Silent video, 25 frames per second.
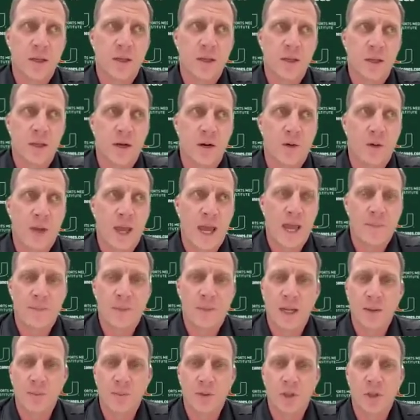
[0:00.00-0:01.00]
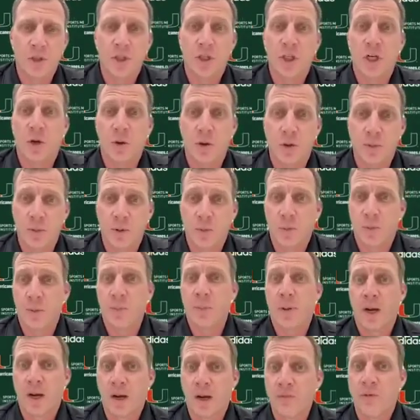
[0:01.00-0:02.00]
you know, we hadn't been able to show him or
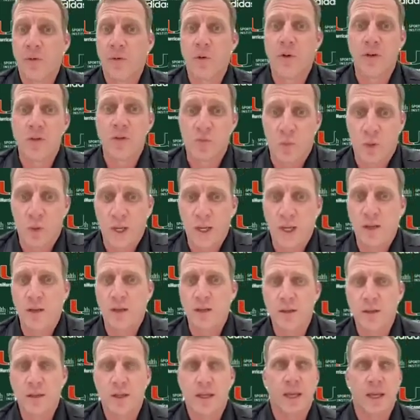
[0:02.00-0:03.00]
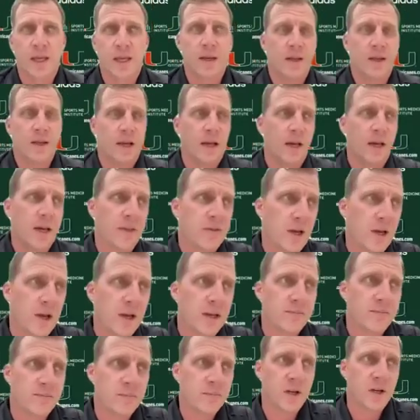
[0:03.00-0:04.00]
prepare him for as well. And uh, I
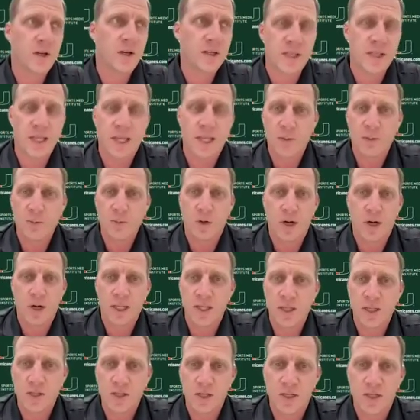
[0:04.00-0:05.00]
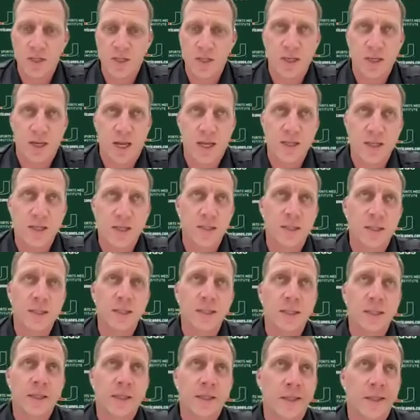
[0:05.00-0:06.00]
thought, you know, as the game went on, he adjusted
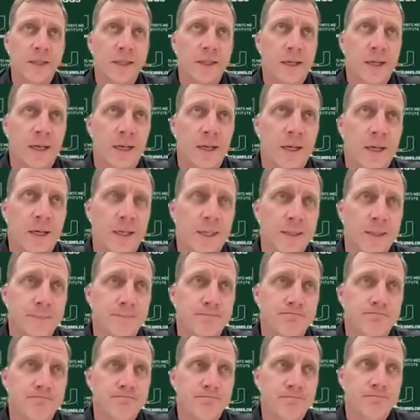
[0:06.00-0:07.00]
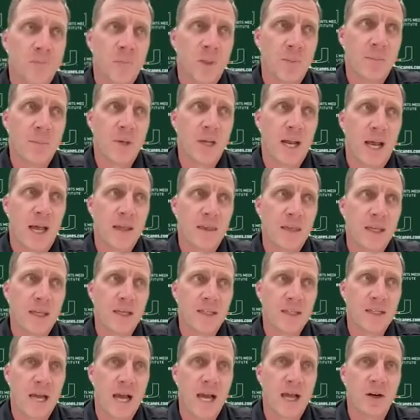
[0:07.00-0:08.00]
nicely. Um, but I
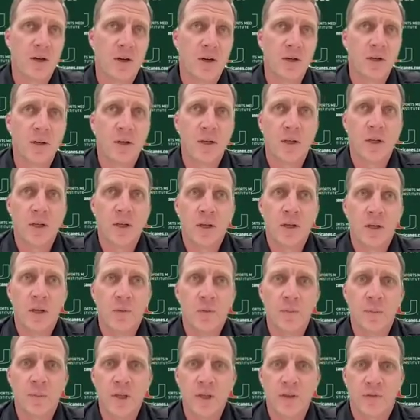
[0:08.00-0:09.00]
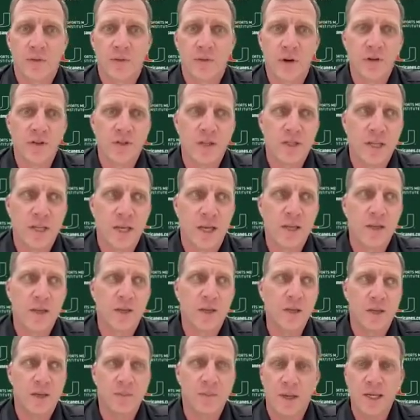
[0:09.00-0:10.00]
think Tyler would be the first to tell you
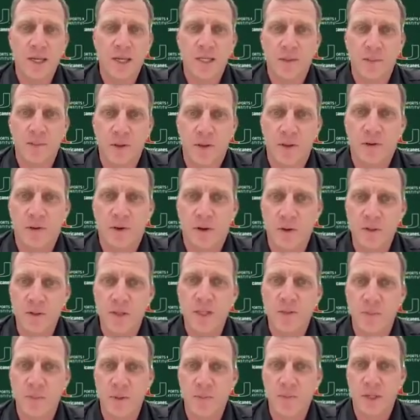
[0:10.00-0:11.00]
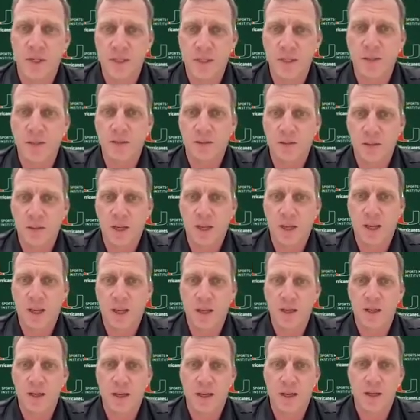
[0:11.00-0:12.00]
he can make some of the throws he's been missing.
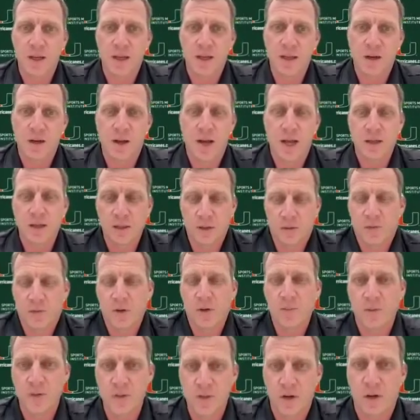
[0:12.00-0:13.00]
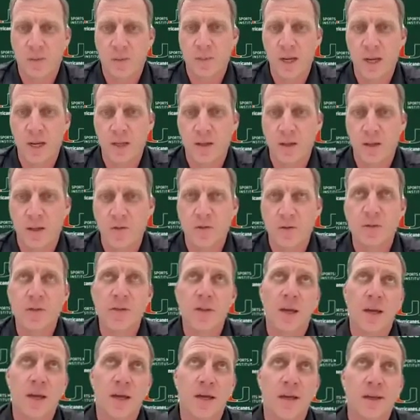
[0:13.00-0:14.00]
And, uh, you know, I look for him to start making those
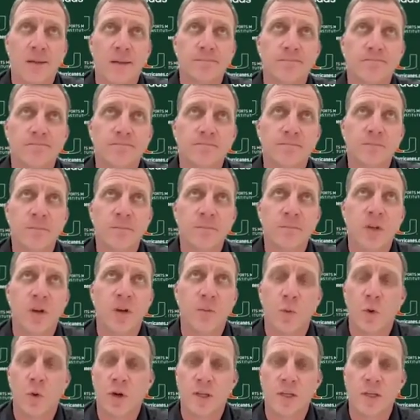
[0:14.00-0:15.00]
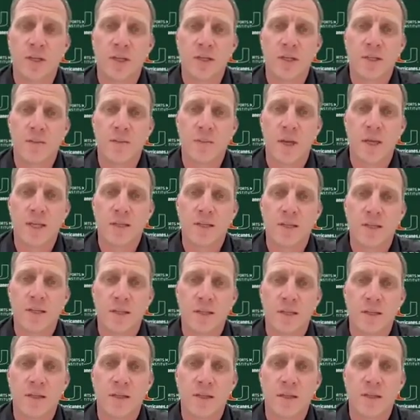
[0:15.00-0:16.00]
um, on a more consistent basis
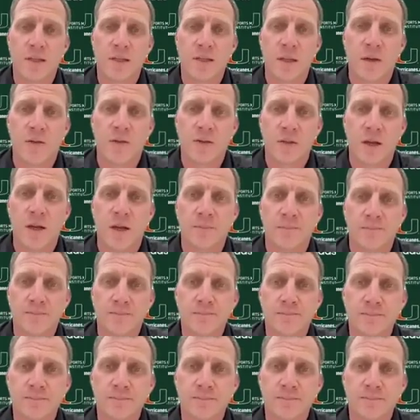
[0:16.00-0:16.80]
as the season goes on.